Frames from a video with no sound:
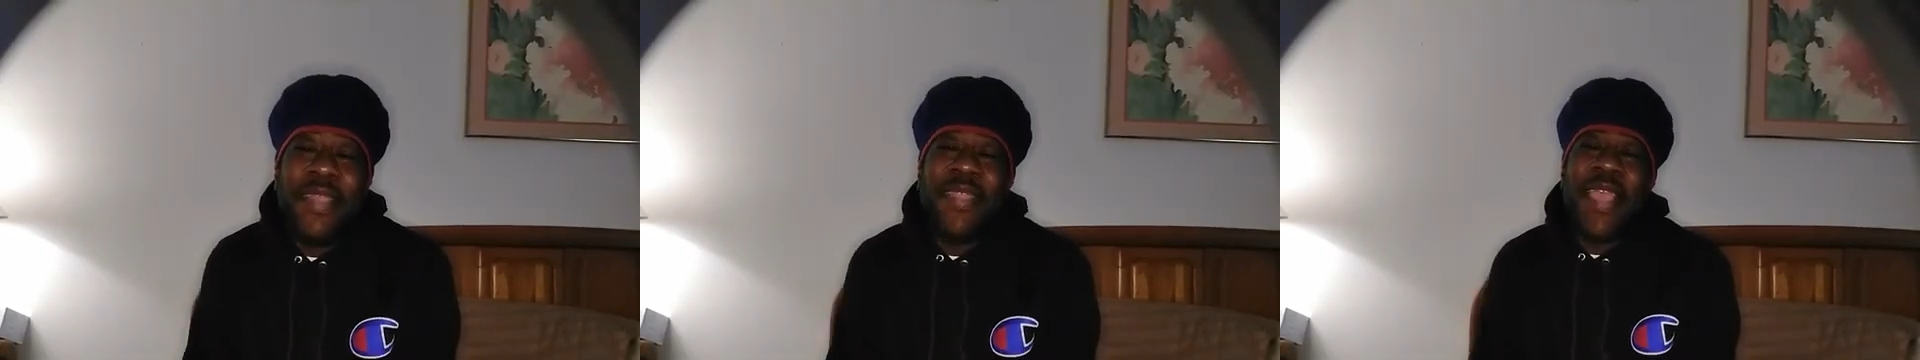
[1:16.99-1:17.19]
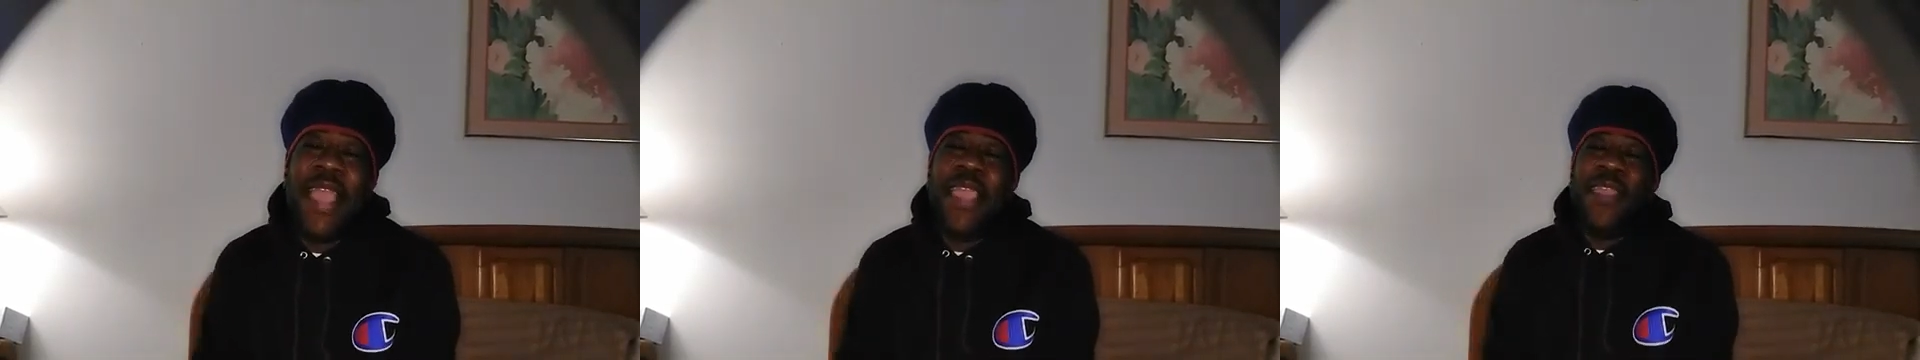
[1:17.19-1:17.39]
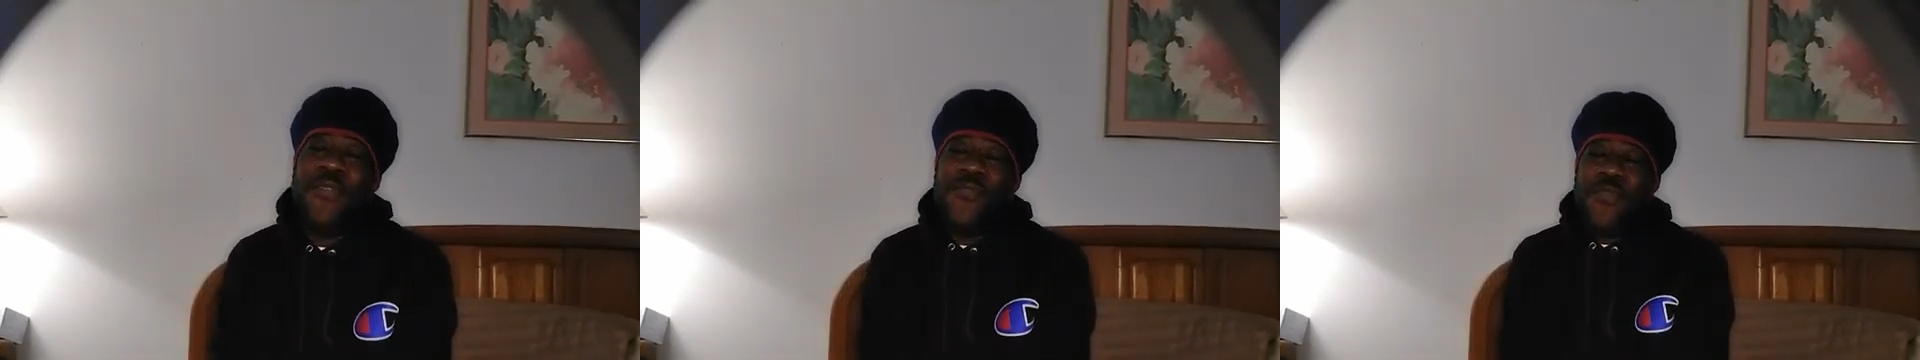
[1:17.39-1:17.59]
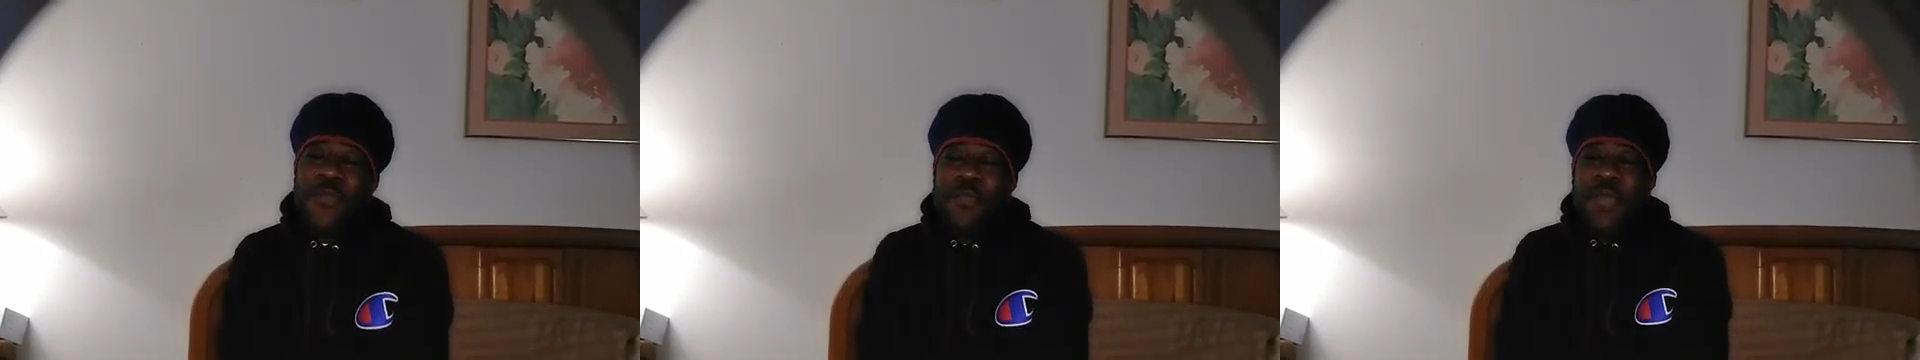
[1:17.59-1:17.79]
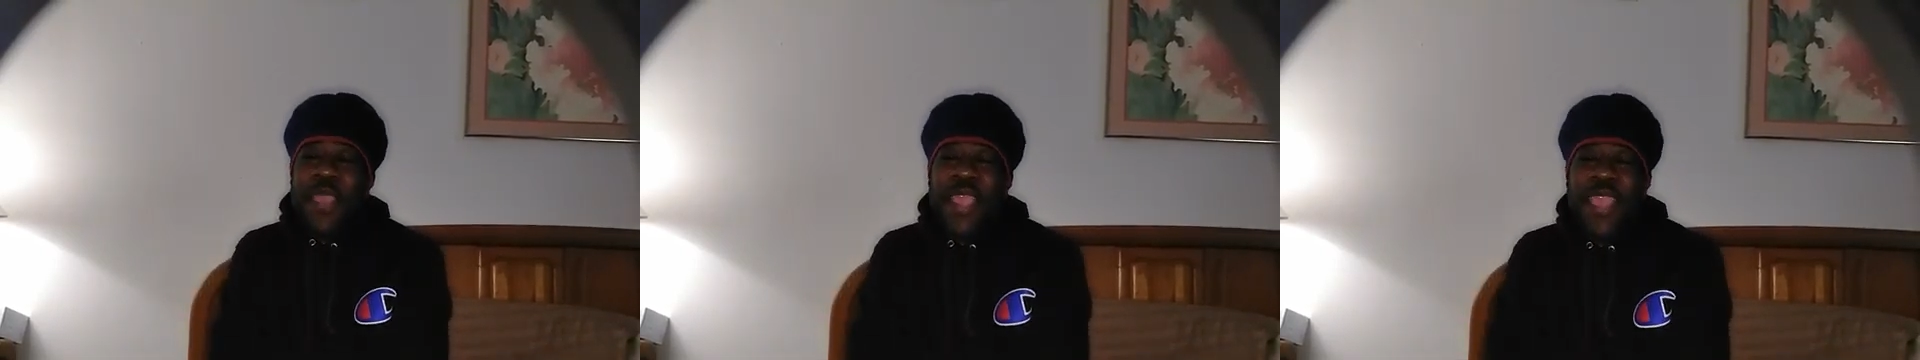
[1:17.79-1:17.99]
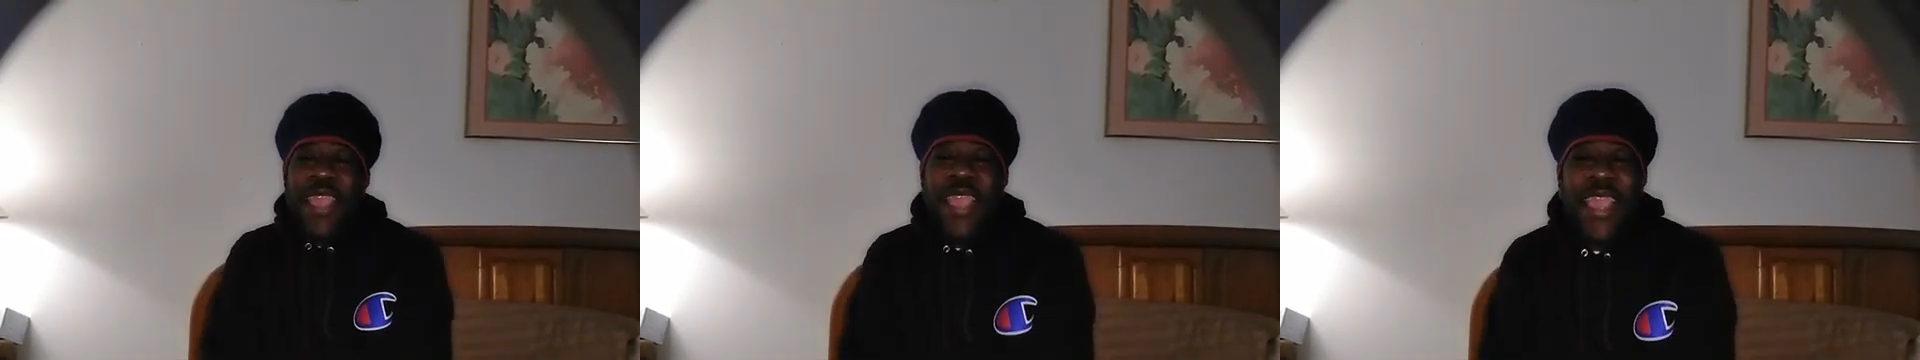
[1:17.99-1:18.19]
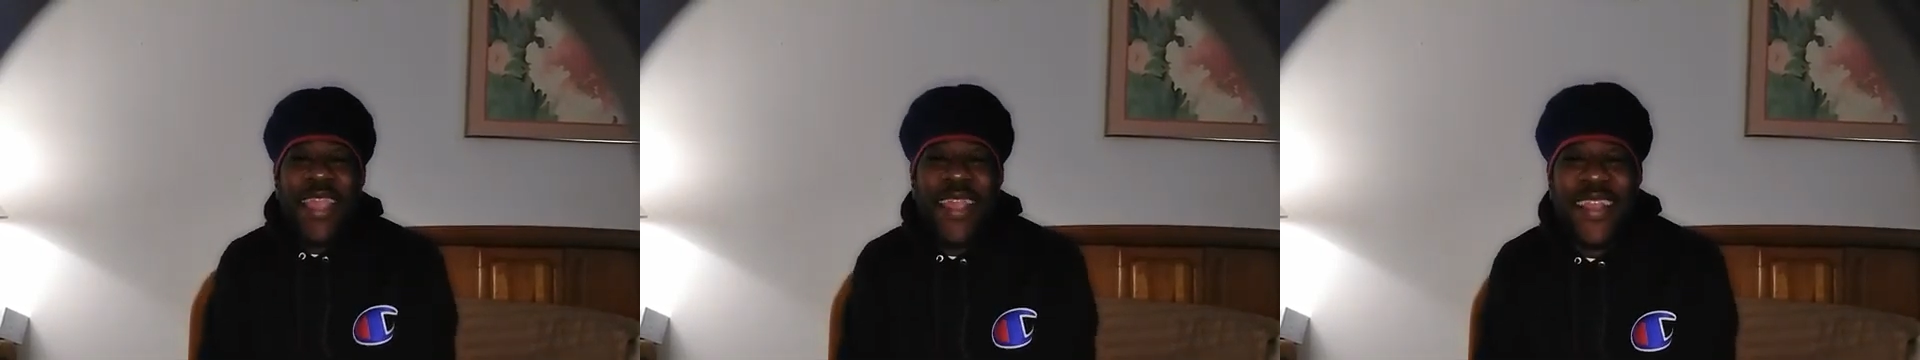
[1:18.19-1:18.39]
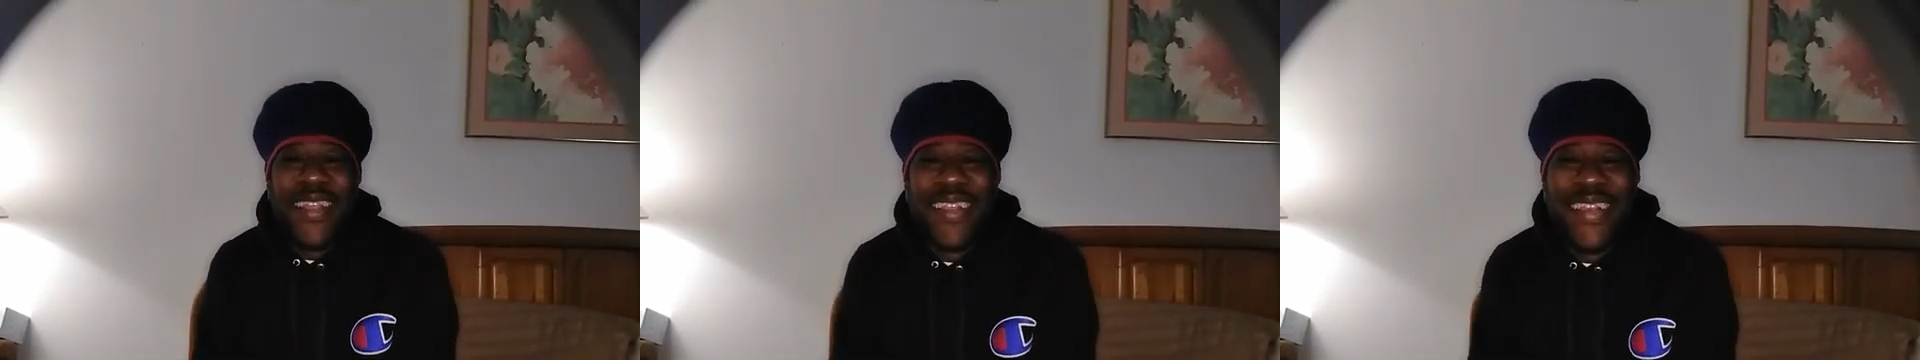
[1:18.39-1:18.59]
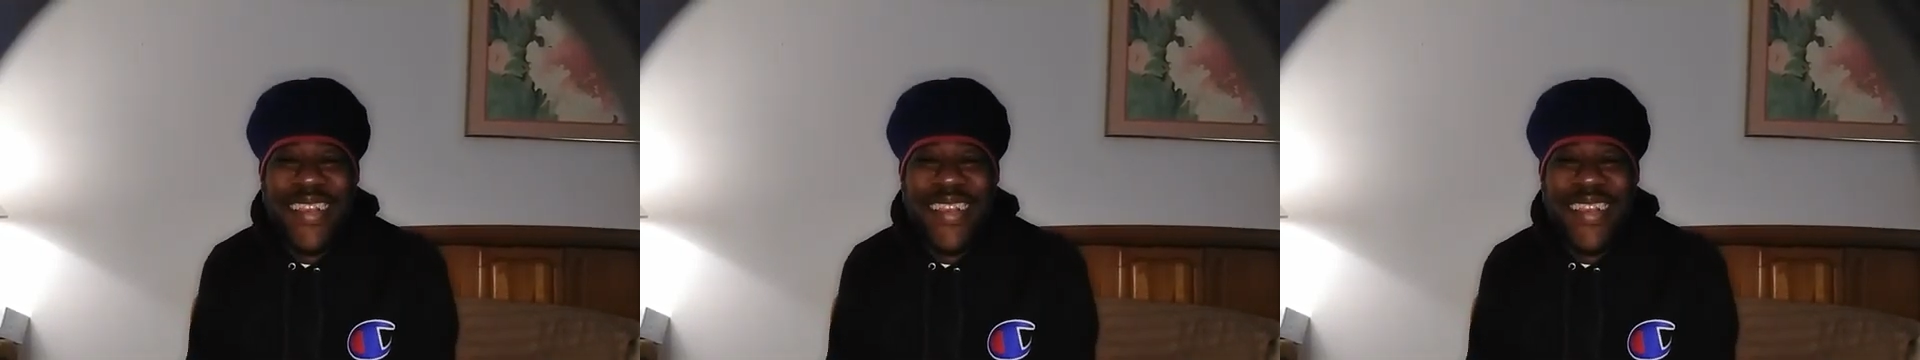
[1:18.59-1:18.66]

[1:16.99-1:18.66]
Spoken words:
Thank you for being here.